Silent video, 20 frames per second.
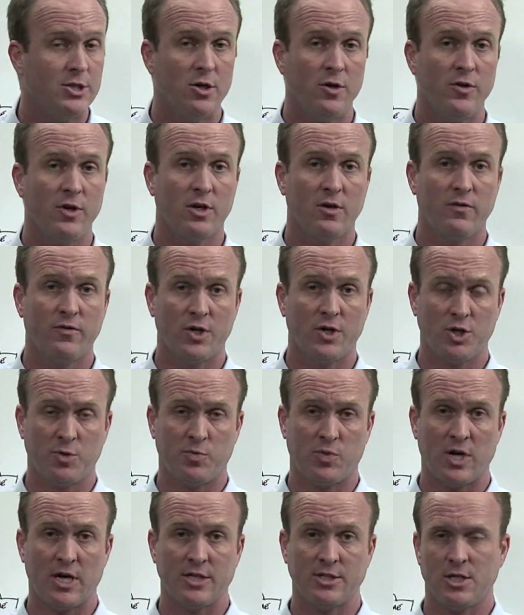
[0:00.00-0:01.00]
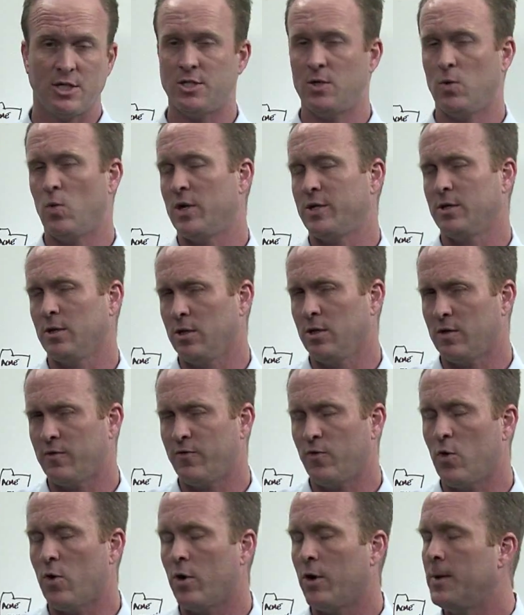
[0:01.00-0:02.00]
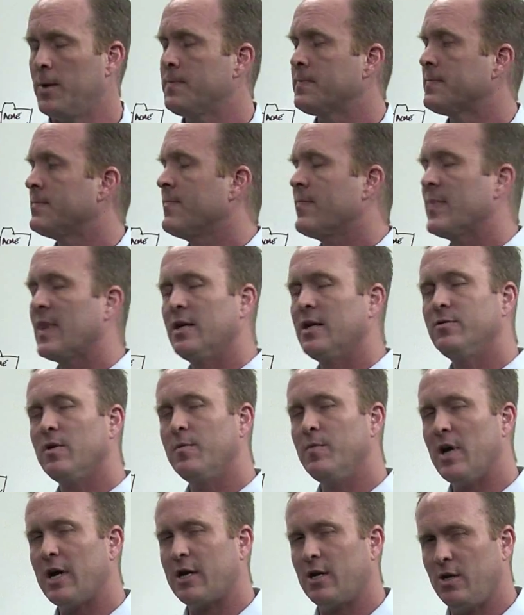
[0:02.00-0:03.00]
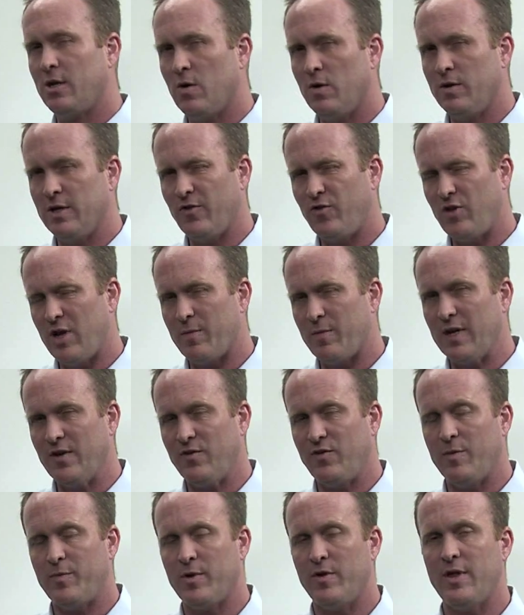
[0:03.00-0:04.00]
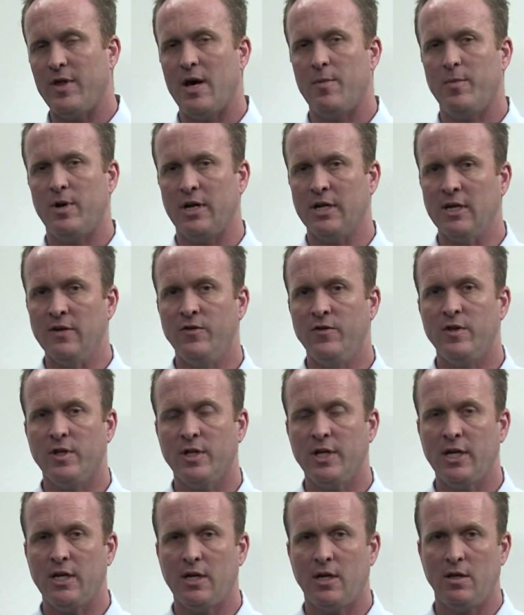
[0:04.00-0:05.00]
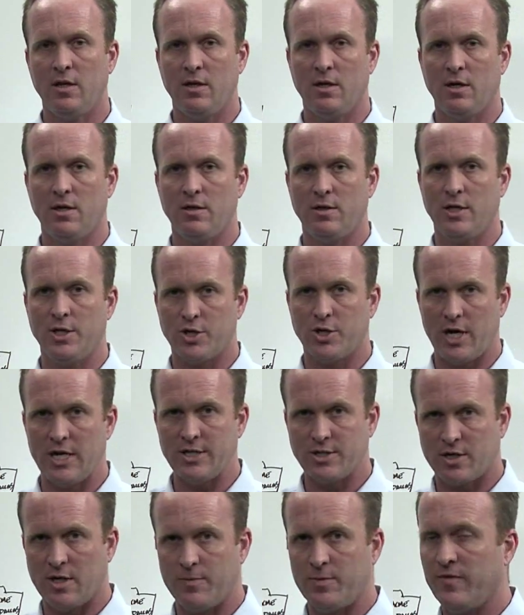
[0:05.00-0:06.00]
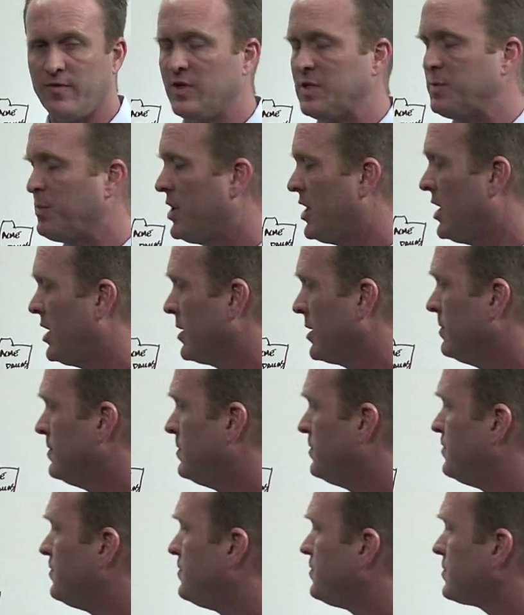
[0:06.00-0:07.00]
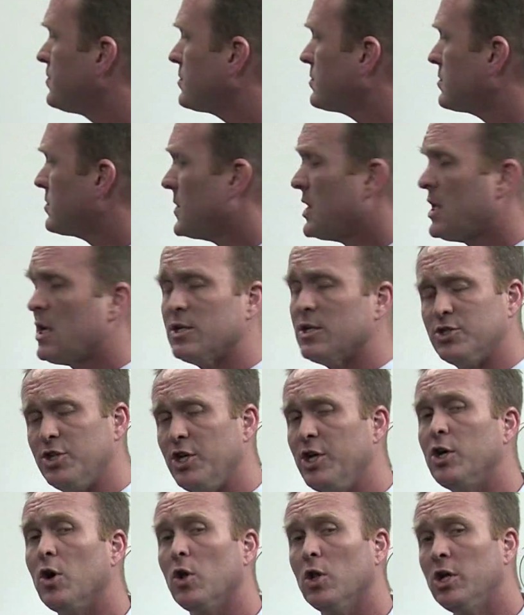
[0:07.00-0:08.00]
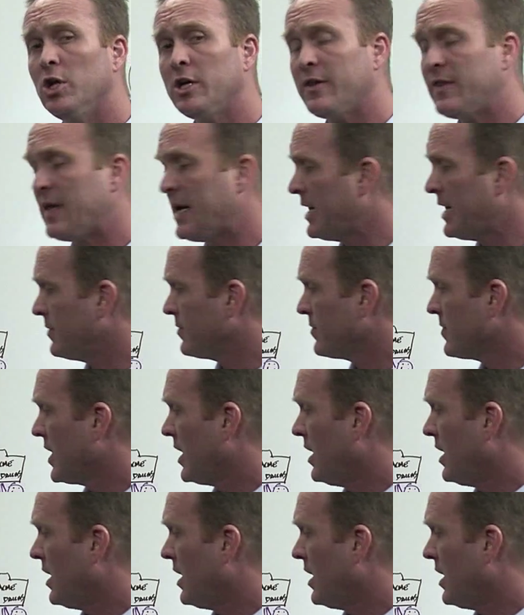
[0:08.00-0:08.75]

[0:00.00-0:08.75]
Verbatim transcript: during the conversion process and what to look for. So I'm not going to go into step-by-step on that, but I'll give you the link in the transcript of this blog. So you can go look at that.